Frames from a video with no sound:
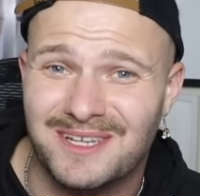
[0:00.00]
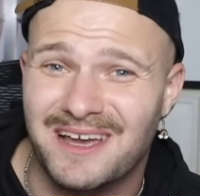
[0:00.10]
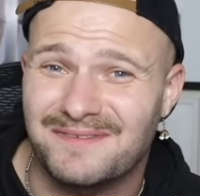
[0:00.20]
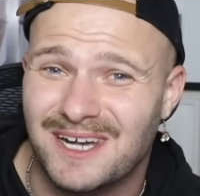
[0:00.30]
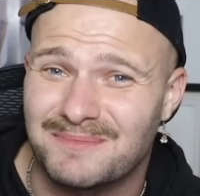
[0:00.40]

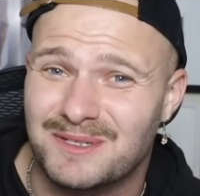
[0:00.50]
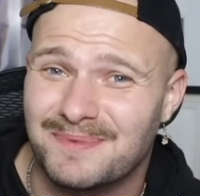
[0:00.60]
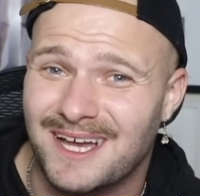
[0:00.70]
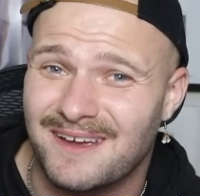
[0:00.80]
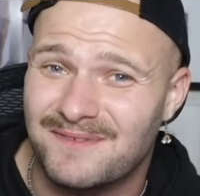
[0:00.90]
lifetime
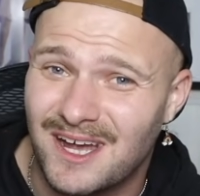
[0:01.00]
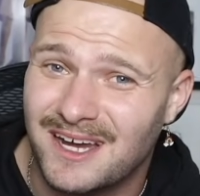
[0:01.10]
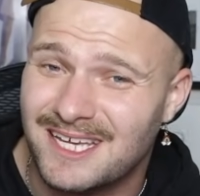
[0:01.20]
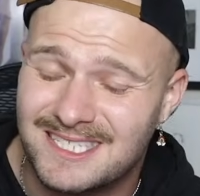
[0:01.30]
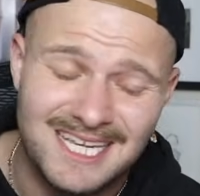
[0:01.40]
supply of
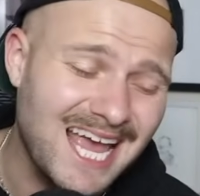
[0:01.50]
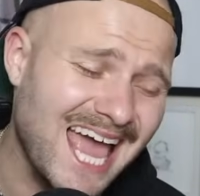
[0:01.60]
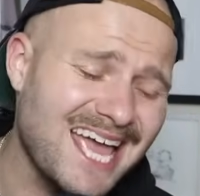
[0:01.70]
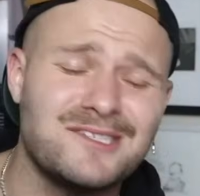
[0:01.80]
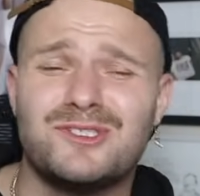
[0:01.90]
nuggets
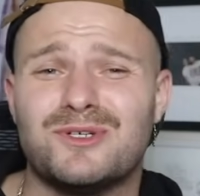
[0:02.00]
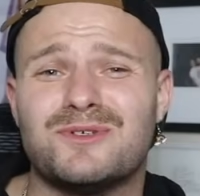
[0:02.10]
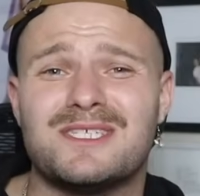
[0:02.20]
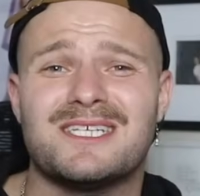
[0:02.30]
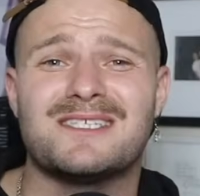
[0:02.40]
and
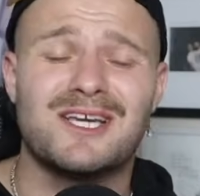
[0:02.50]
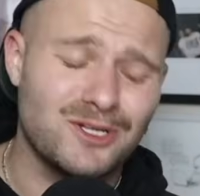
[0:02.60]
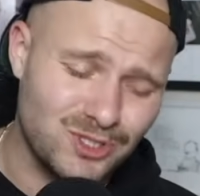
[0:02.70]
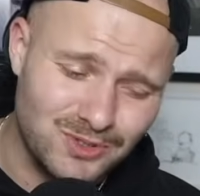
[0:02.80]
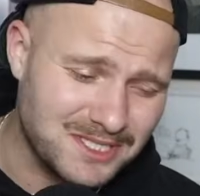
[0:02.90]
doozies.
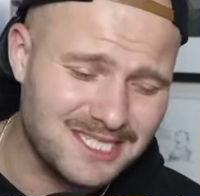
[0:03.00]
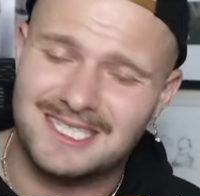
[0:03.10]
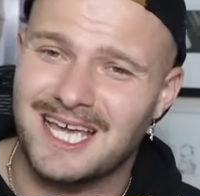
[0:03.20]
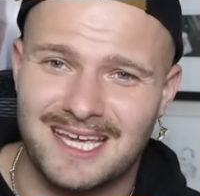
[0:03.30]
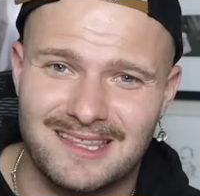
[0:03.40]
Doozies
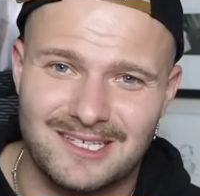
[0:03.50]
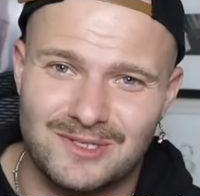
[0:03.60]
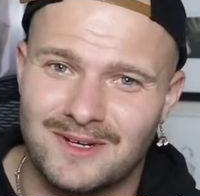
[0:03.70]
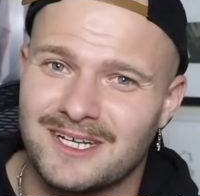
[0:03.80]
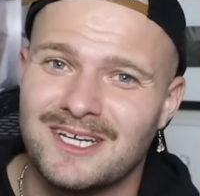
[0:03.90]
like
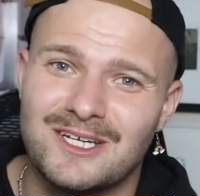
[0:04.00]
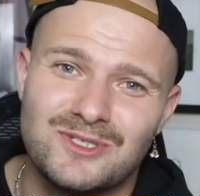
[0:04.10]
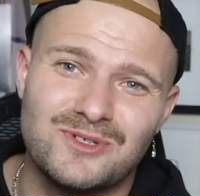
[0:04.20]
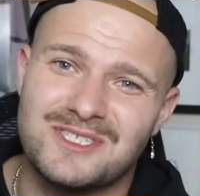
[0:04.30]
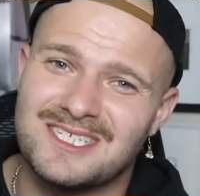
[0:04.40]
this one.
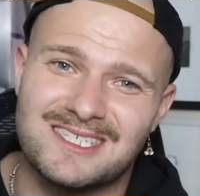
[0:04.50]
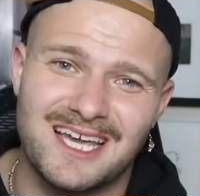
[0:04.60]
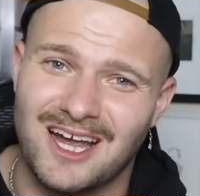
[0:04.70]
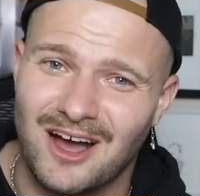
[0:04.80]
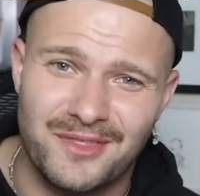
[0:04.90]
Doozies
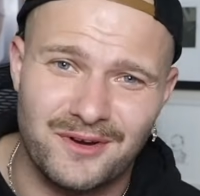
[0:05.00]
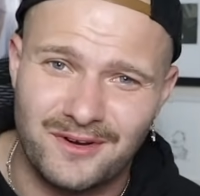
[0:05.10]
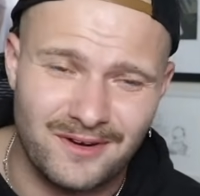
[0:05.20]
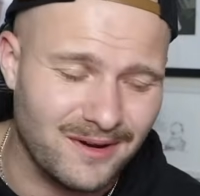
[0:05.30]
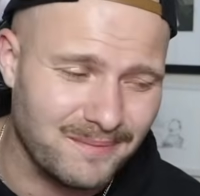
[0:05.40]
like
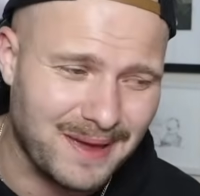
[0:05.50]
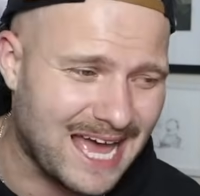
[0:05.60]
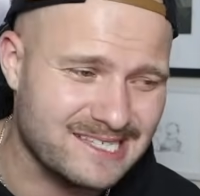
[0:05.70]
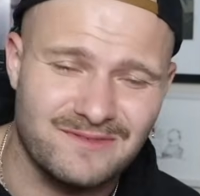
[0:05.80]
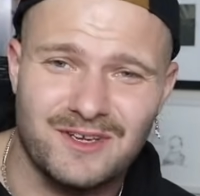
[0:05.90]
other
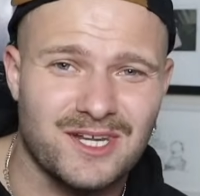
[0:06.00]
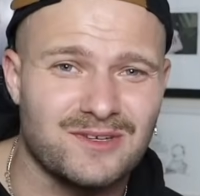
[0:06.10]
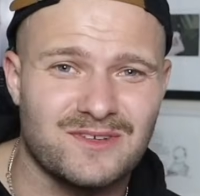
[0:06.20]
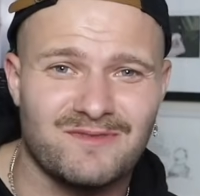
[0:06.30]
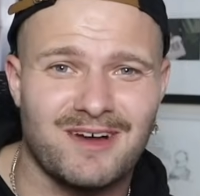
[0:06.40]
past
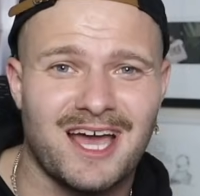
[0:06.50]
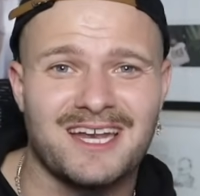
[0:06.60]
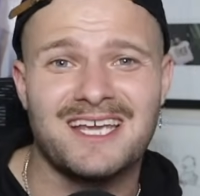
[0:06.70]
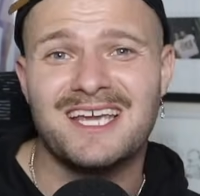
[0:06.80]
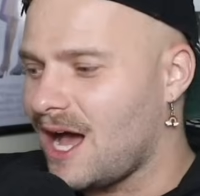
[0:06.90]
videos of
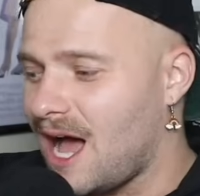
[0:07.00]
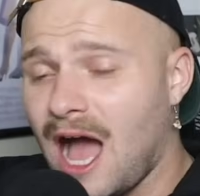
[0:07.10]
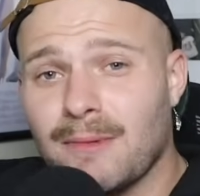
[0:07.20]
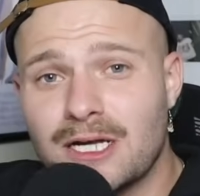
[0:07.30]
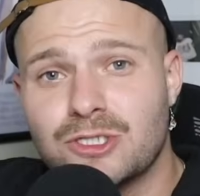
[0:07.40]
mine.
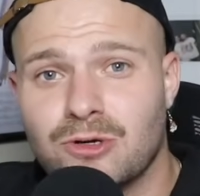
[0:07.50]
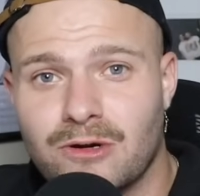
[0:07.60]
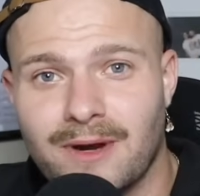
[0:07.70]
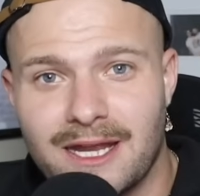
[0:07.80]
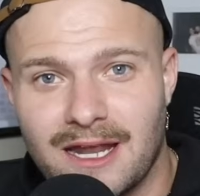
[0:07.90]
I'm on
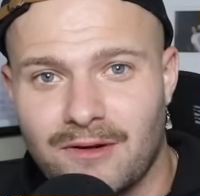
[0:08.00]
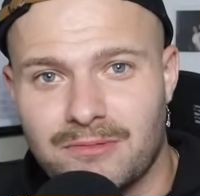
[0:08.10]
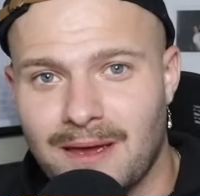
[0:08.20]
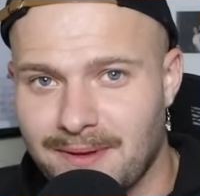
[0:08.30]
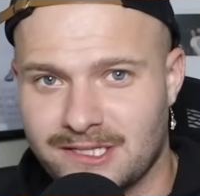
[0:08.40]
tour right now
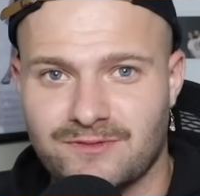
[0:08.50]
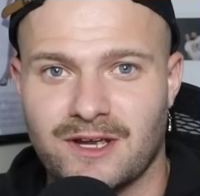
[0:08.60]
with my best